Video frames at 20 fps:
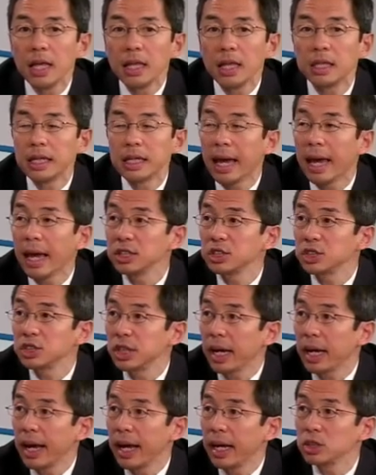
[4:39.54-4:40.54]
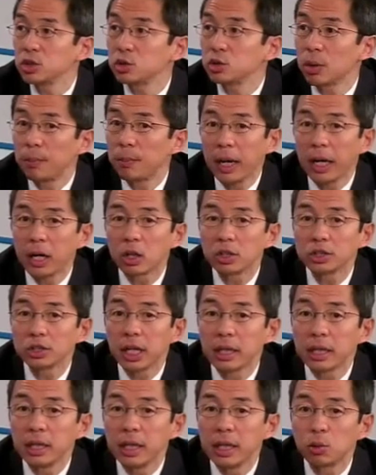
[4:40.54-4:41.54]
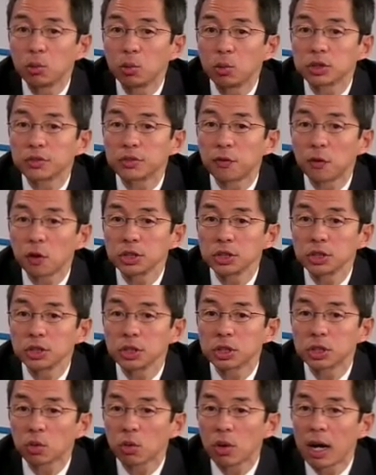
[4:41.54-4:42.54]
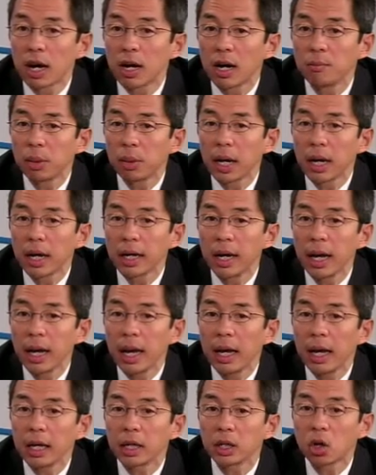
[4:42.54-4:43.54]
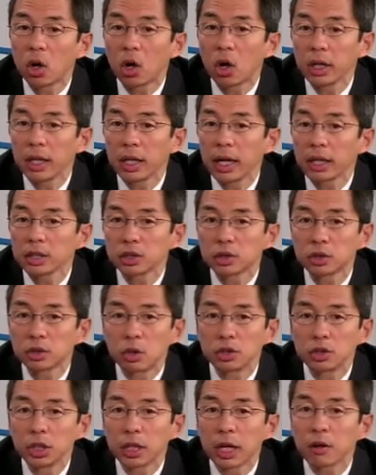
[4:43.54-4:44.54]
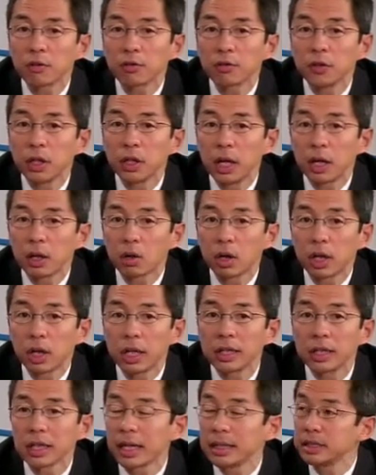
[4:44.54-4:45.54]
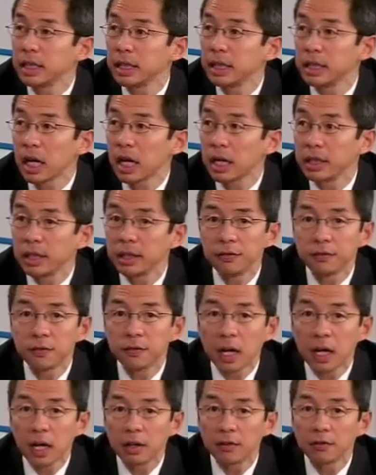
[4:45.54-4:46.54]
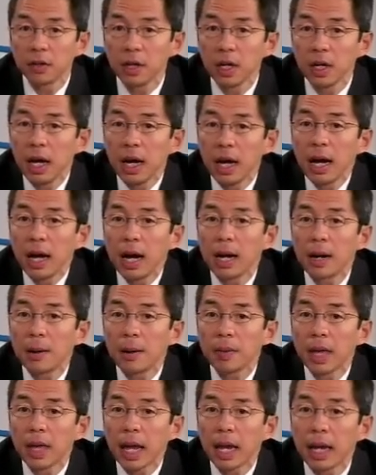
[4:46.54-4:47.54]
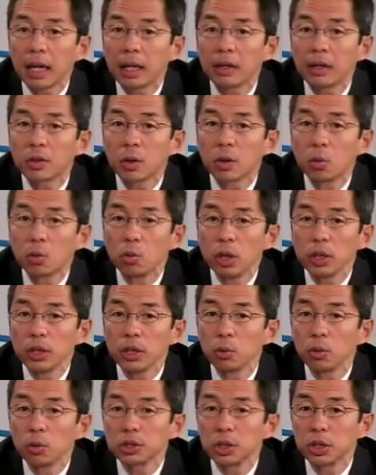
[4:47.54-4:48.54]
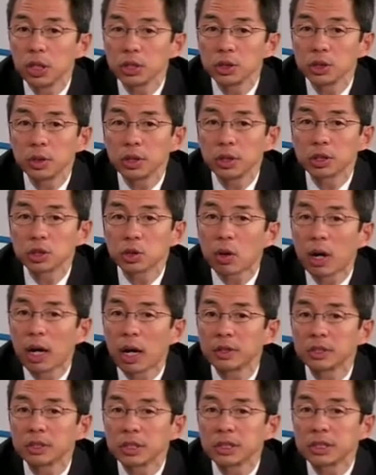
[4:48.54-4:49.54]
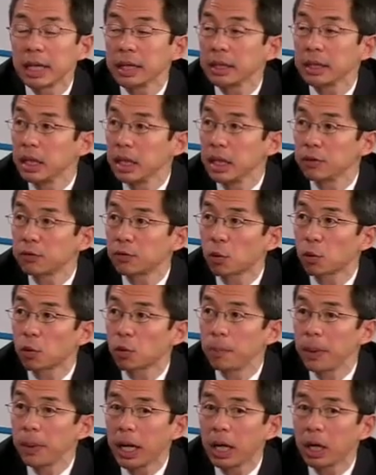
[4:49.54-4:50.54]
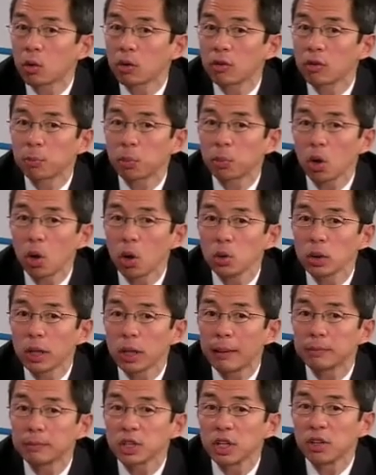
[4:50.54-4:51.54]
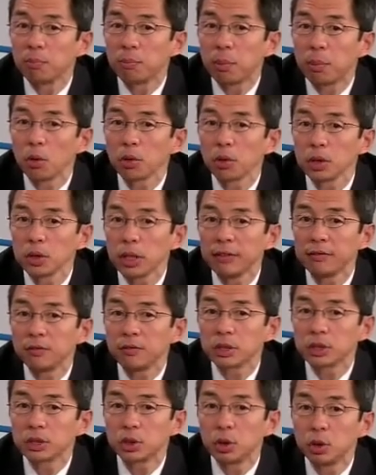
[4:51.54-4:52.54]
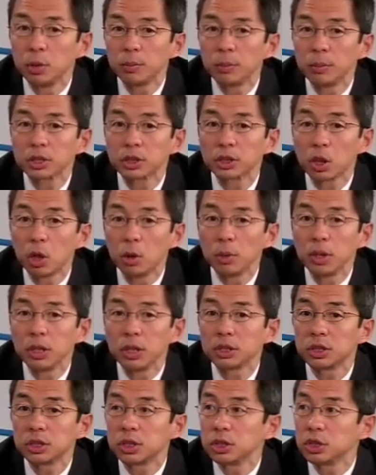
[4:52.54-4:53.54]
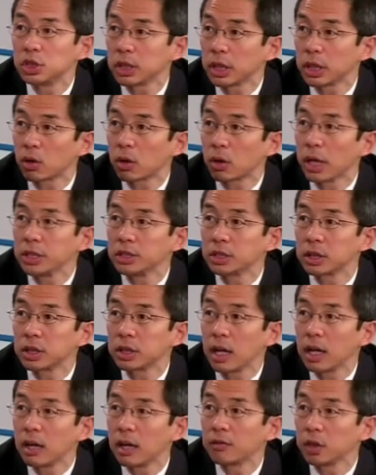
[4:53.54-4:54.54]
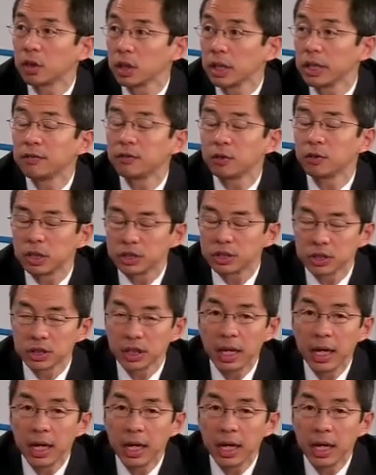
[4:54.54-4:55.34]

The edge-to-edge repair technique was first described by a cardiac surgeon, Alfieri, in 1995, and really was initially described as a technique for repair of prolapse of both leaflets due to myxomatous degeneration of the leaflets.